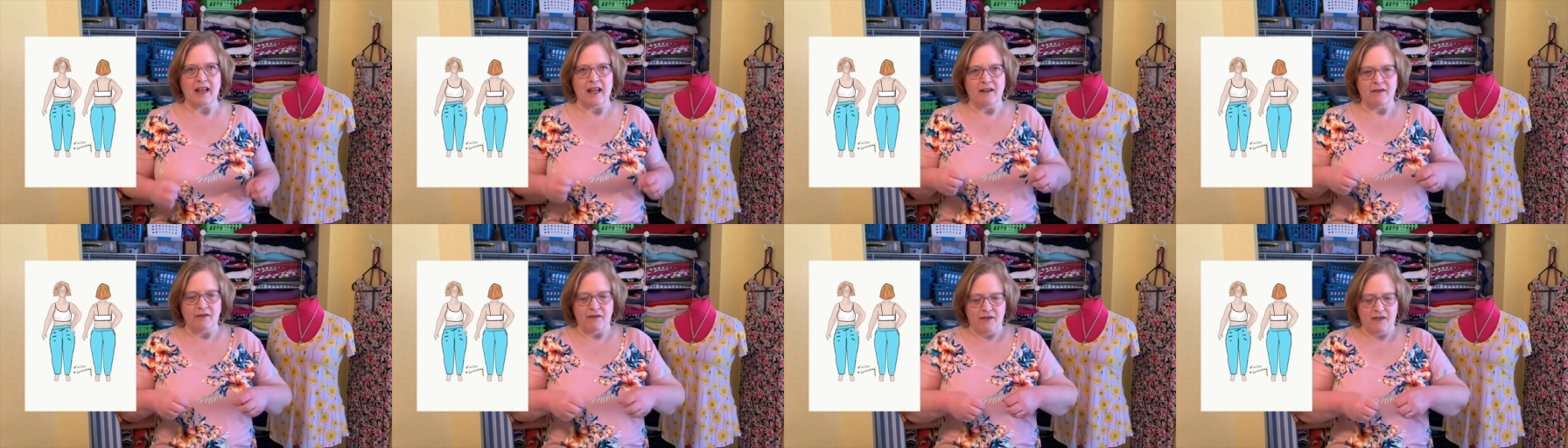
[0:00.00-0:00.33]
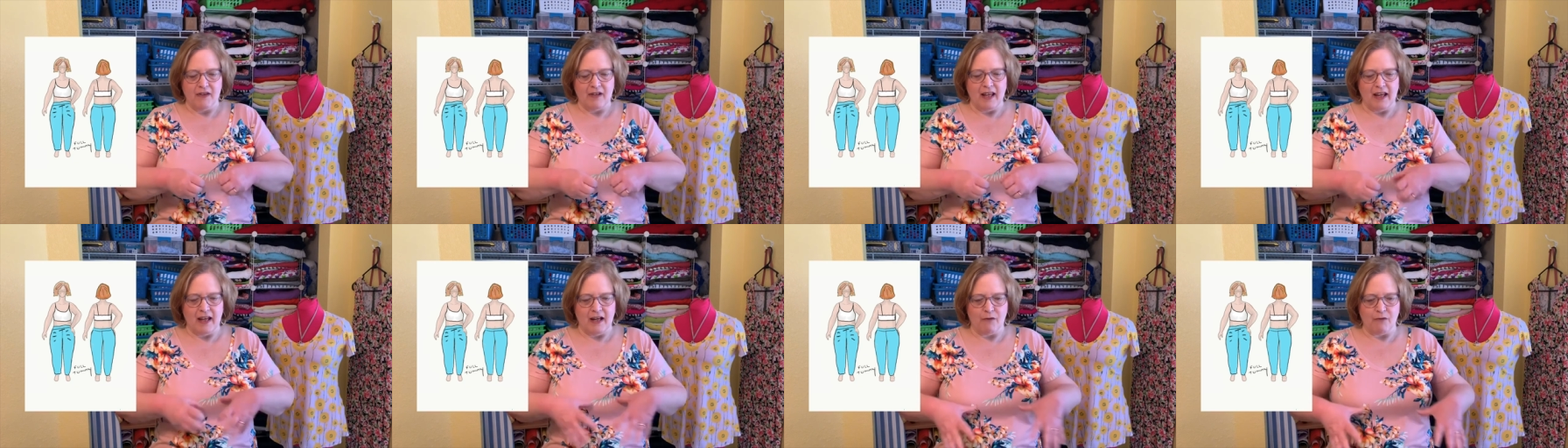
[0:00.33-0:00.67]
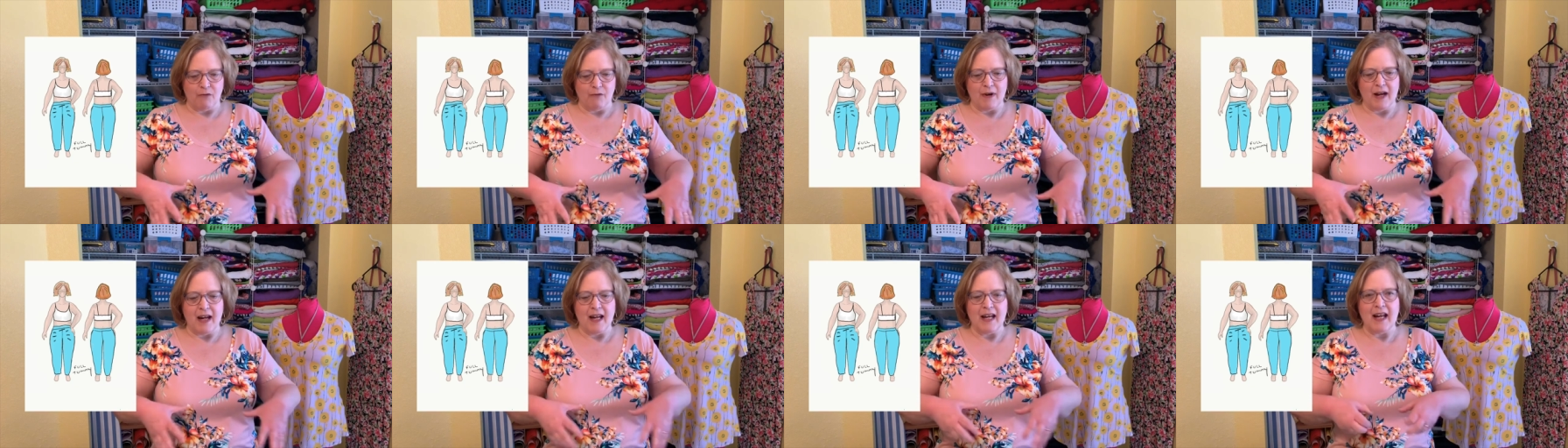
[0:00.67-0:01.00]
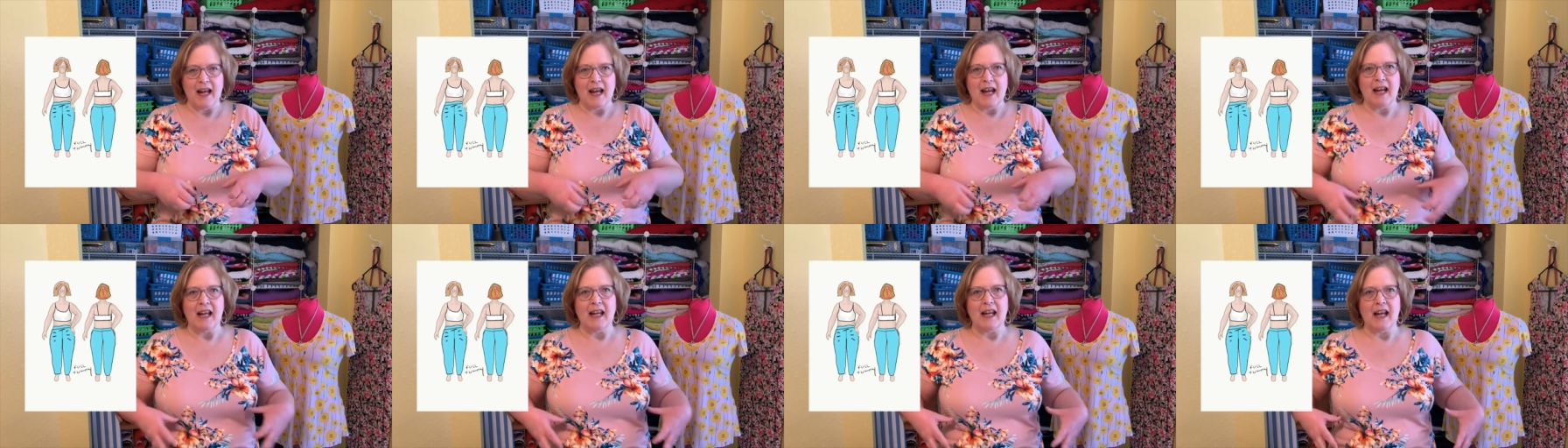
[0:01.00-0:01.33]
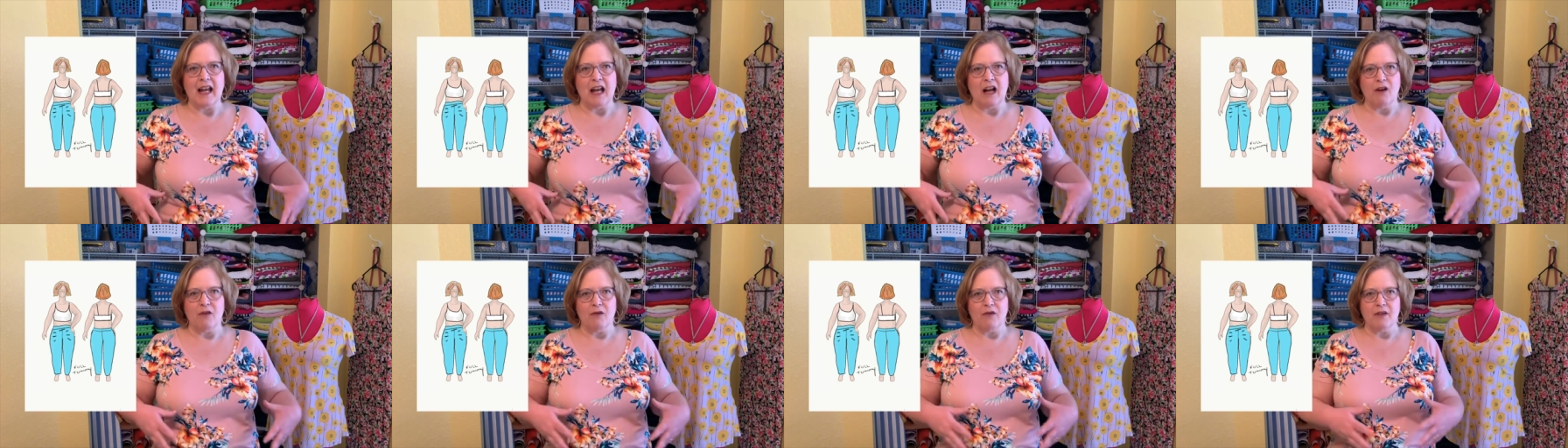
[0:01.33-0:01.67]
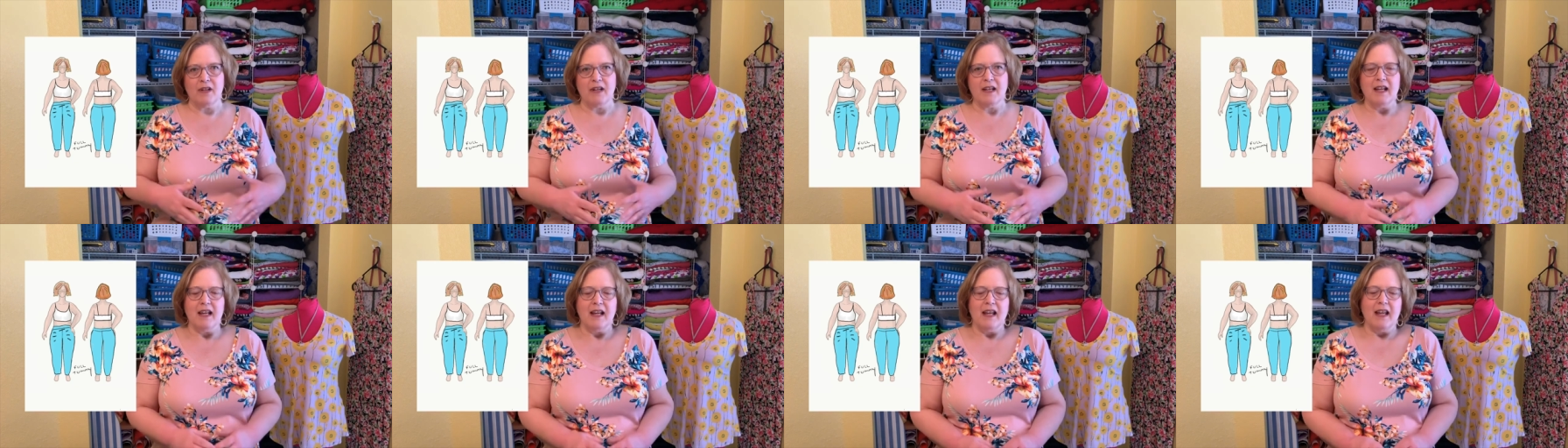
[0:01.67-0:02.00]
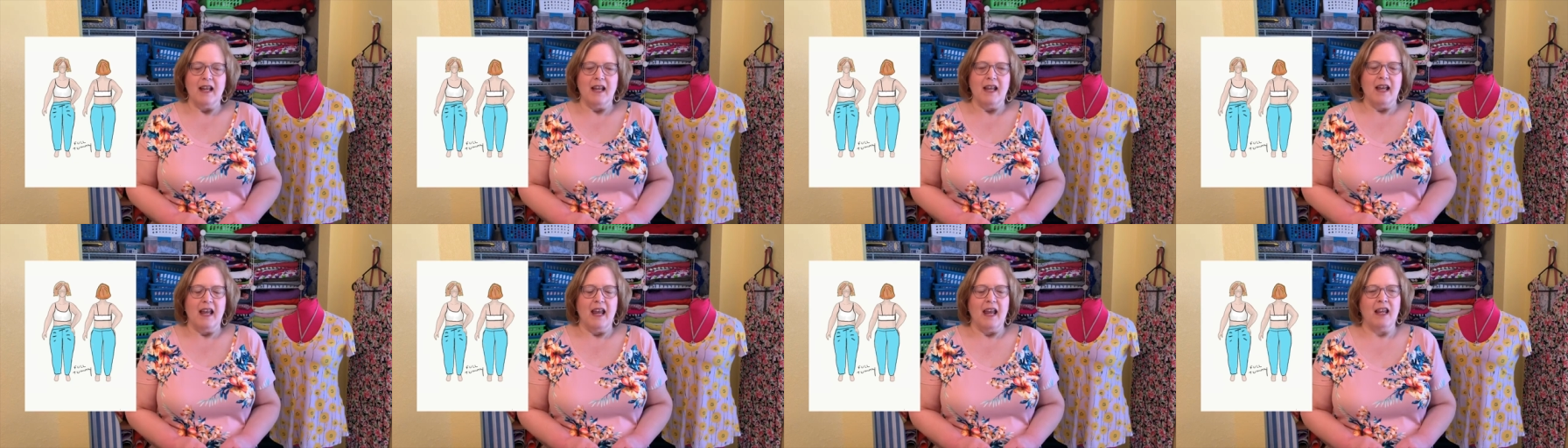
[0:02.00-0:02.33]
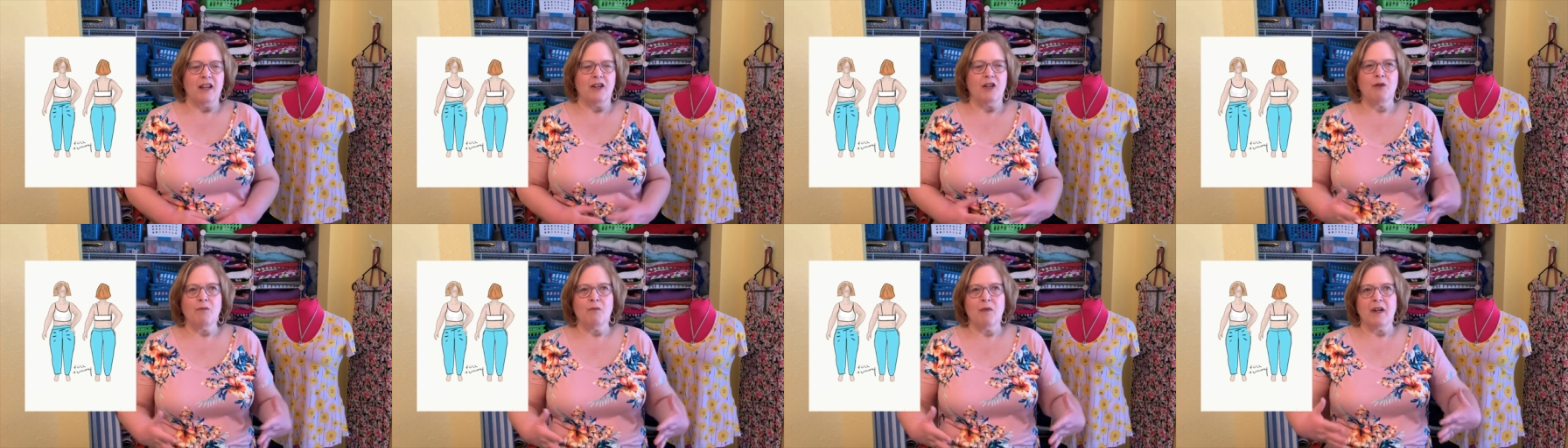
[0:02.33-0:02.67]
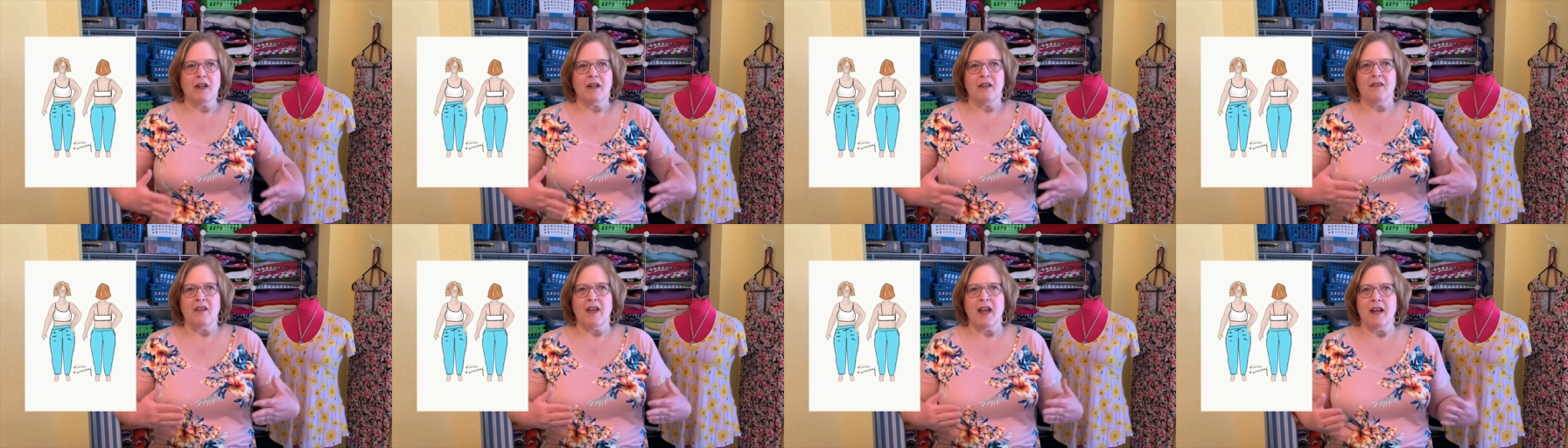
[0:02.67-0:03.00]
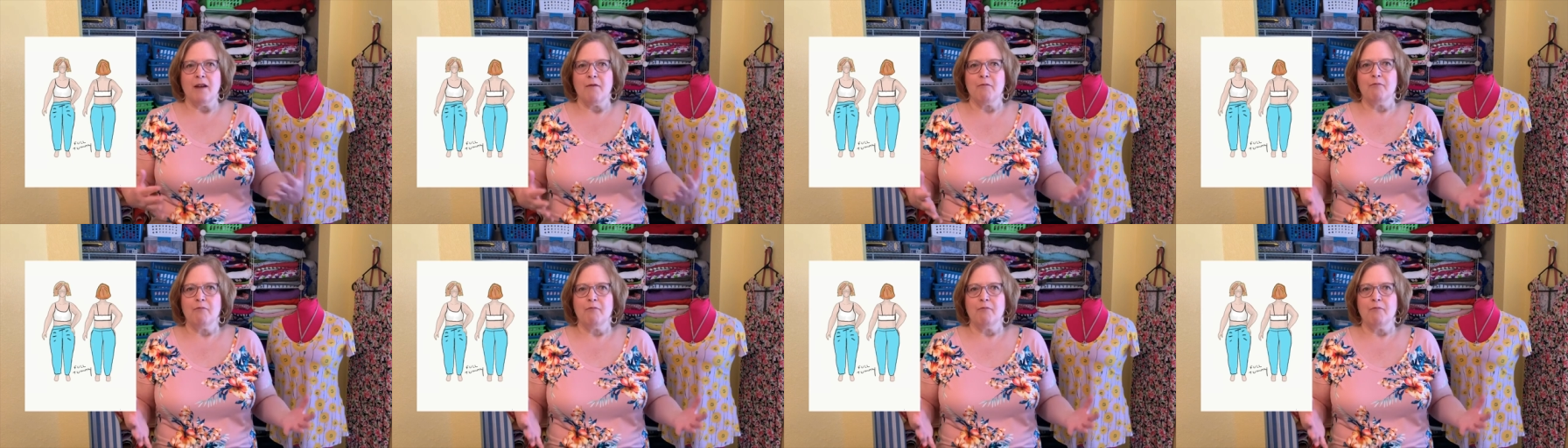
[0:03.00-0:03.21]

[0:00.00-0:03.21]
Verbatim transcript: kind of like radiating out. And you want to like